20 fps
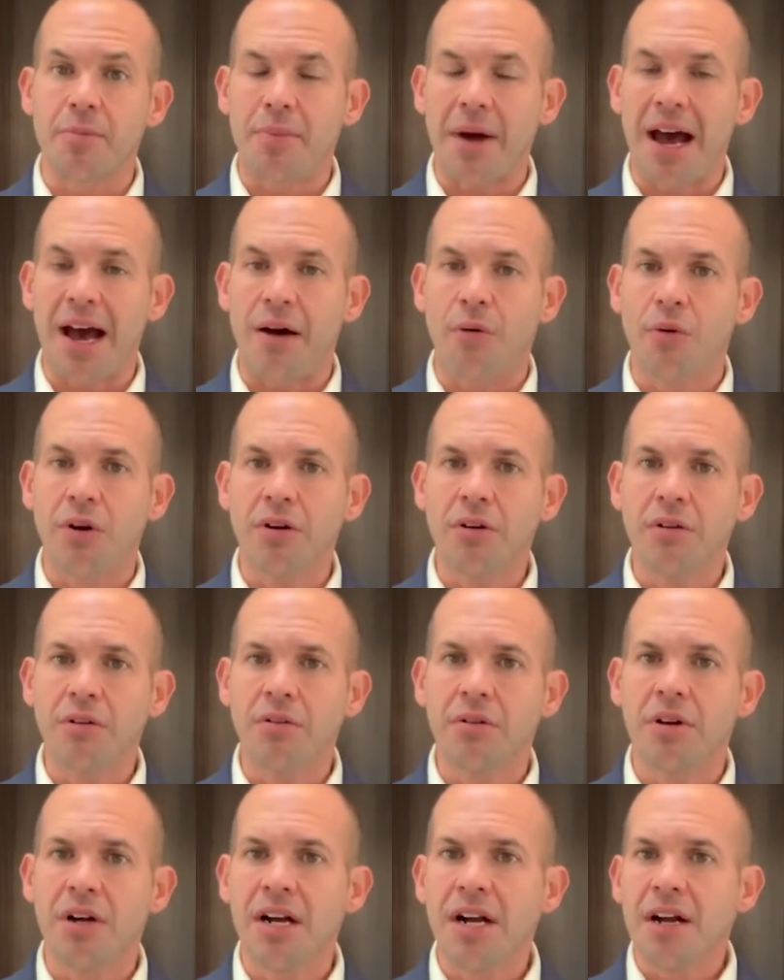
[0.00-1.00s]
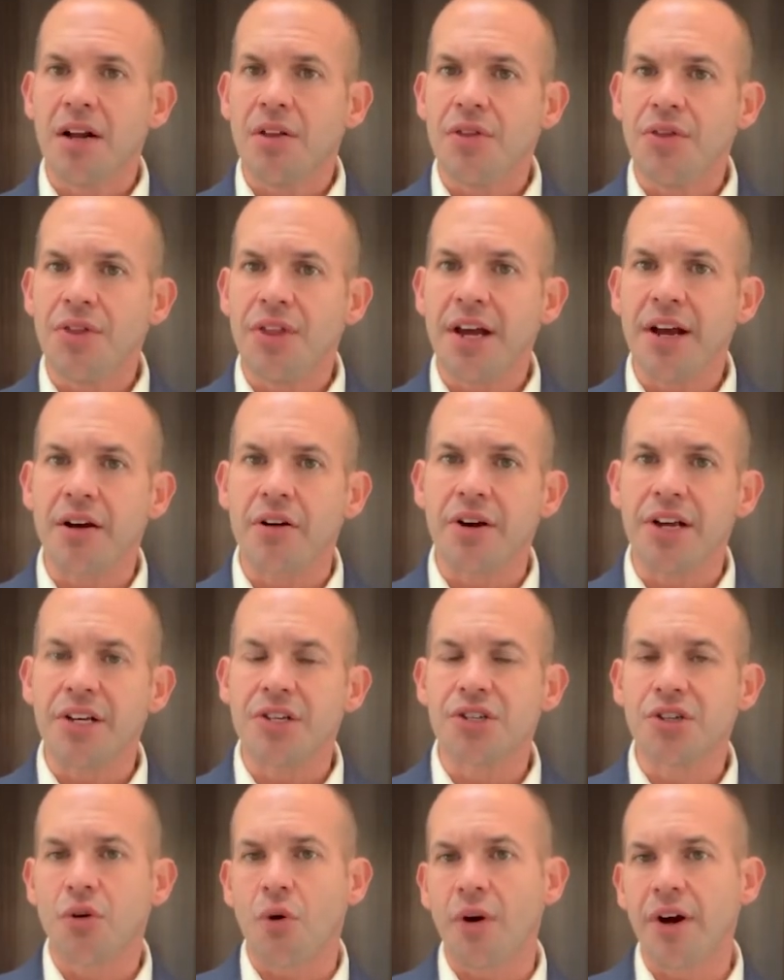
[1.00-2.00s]
power, there
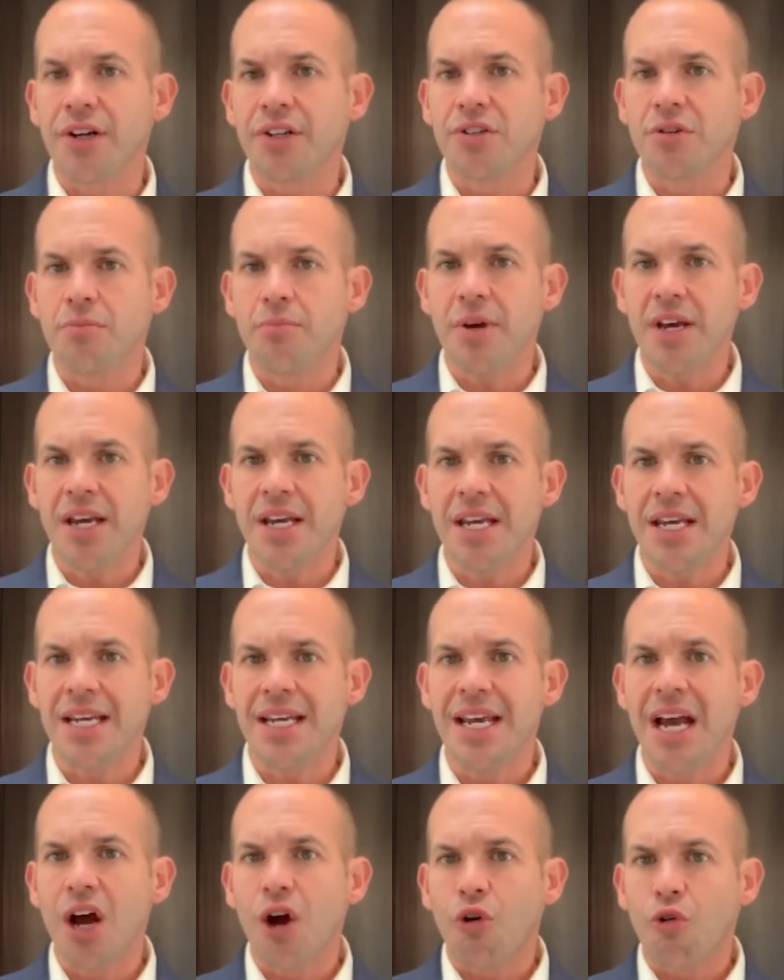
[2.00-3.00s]
is going to be